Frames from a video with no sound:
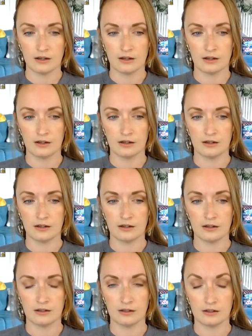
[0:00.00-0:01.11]

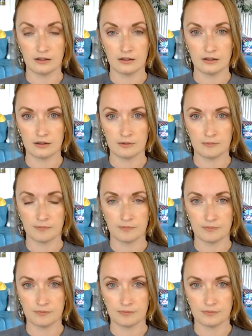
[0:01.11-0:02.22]

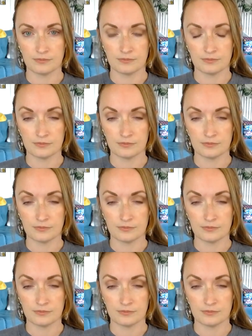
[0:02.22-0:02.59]
Nothing is said.